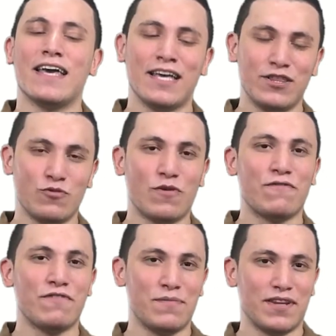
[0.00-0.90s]
into
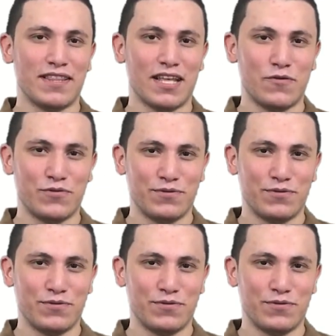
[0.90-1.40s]
a feminine noun.